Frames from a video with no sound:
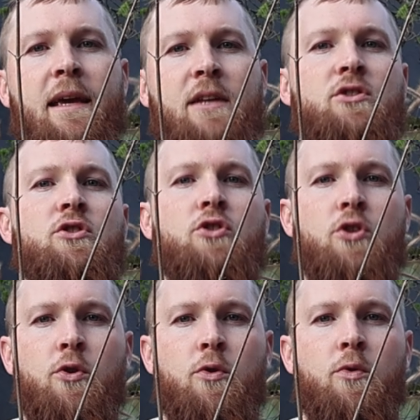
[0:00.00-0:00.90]
into
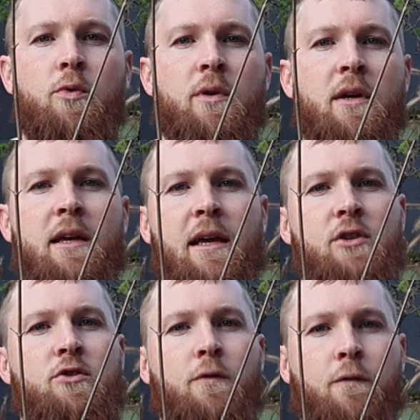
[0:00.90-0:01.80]
2
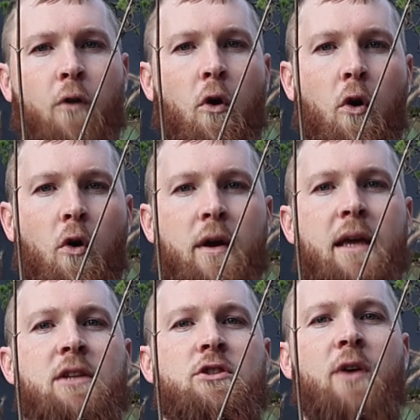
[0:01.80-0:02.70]
into 4
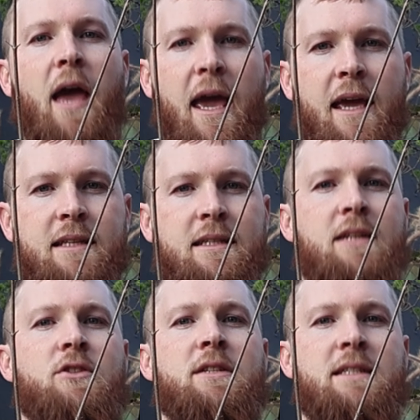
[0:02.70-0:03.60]
into 8
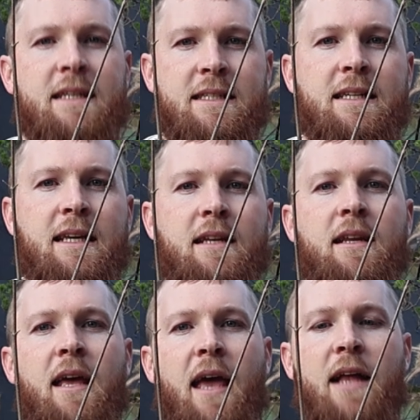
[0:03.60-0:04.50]
into 16
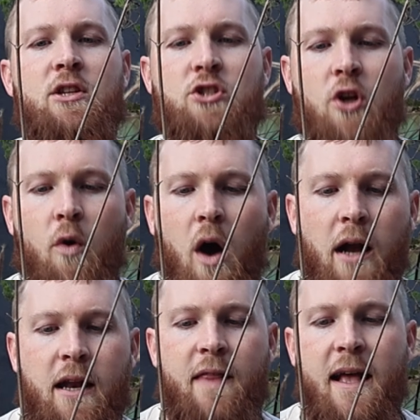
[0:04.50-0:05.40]
and so
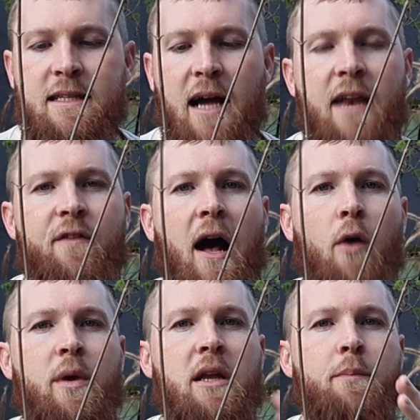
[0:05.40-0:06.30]
on. And that's kind of
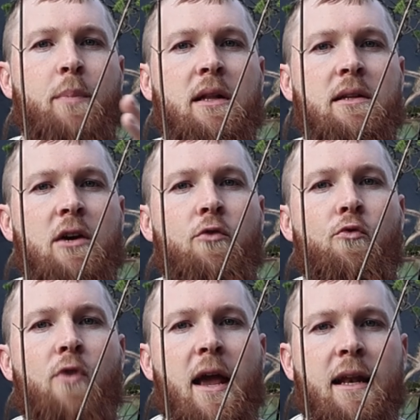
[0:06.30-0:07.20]
how we're going to build a
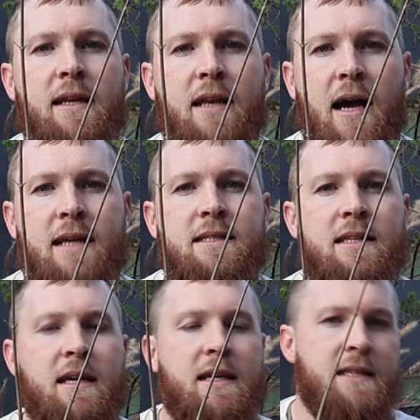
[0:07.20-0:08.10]
really nice
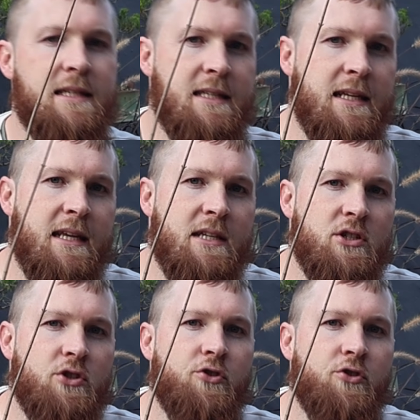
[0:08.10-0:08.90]
deciduous